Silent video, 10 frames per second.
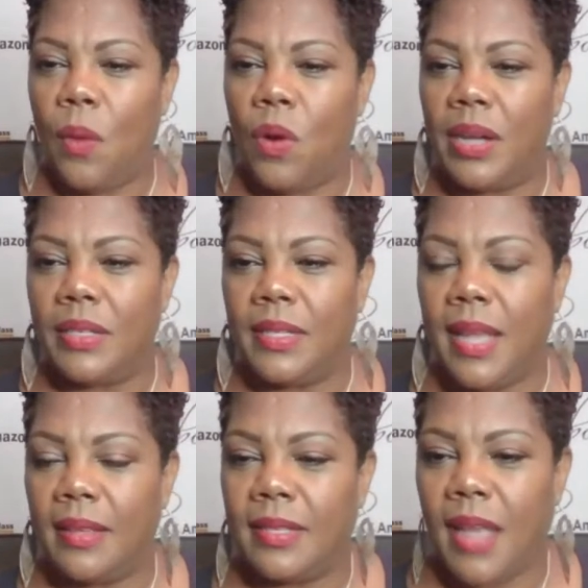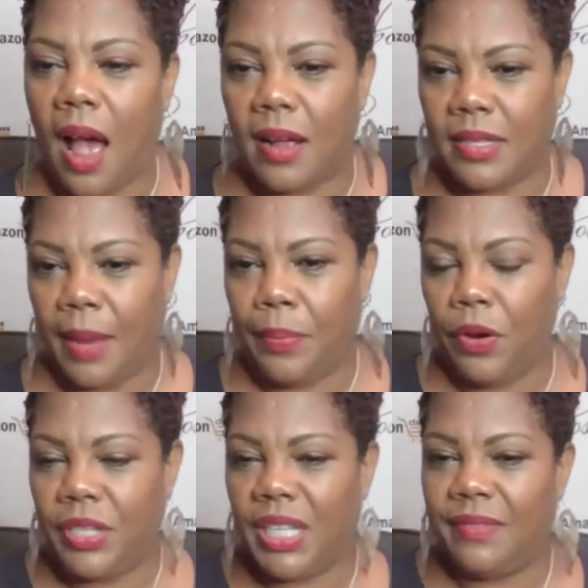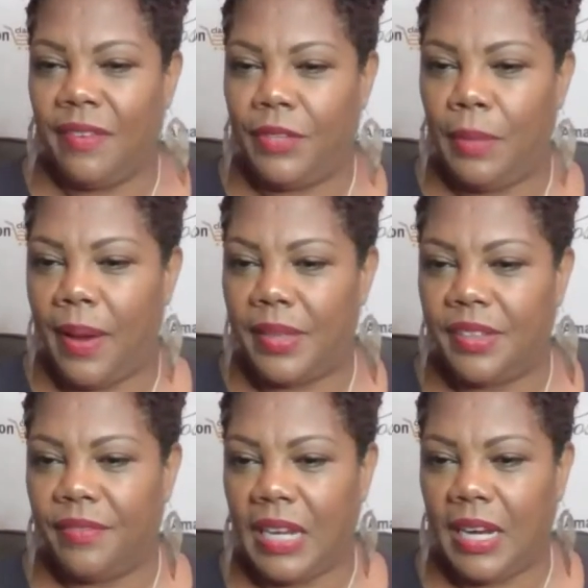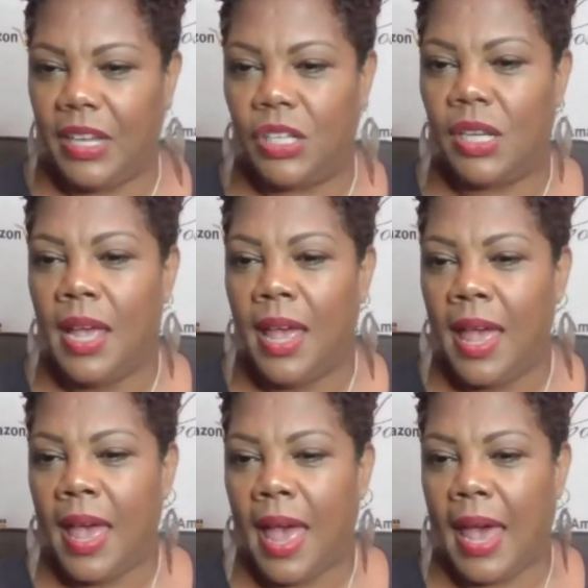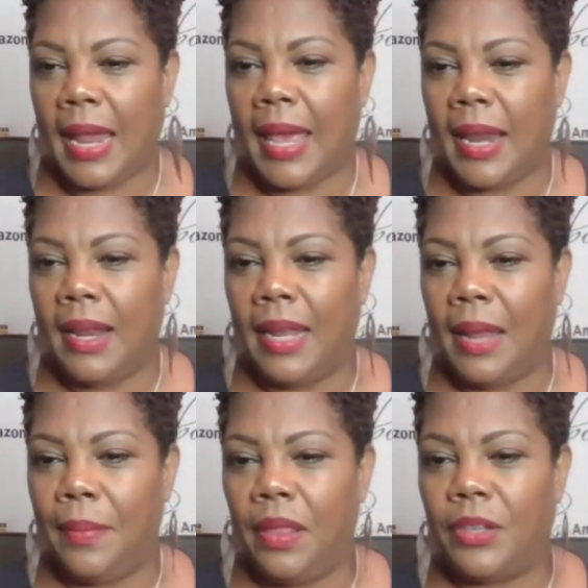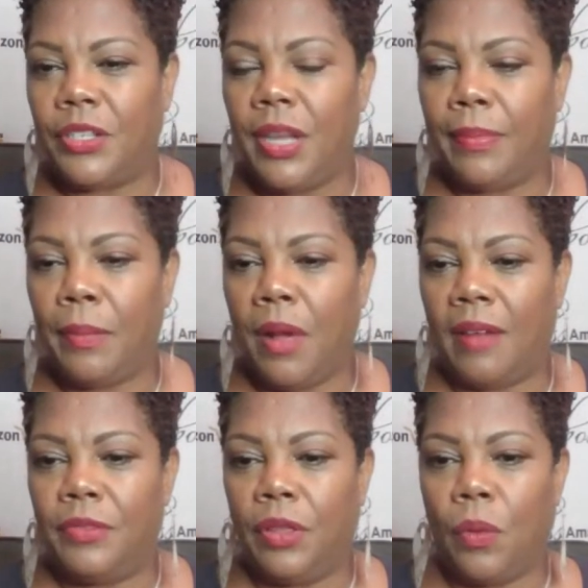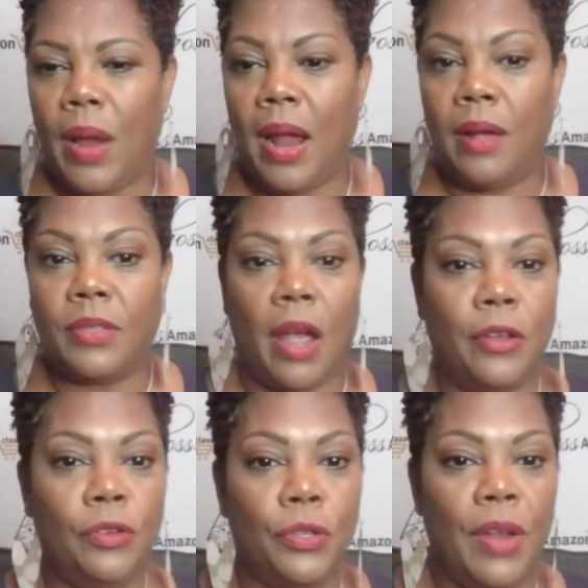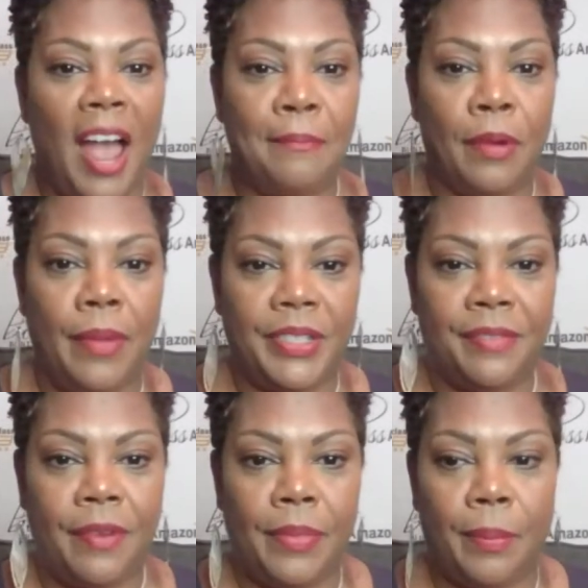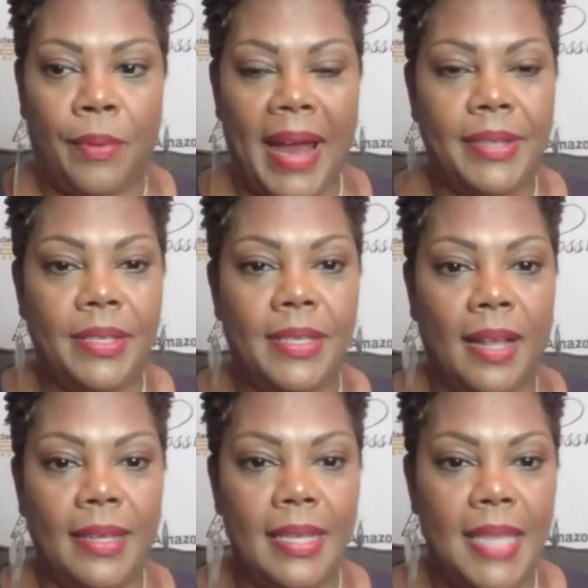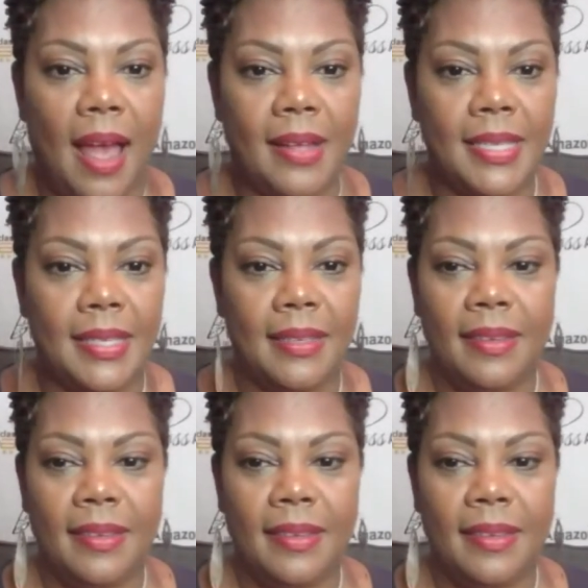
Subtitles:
I want to sell socks. I purchase 50 pairs of each and I get a label and ship them off to the warehouse. Do you have permission from the brand to sell these socks?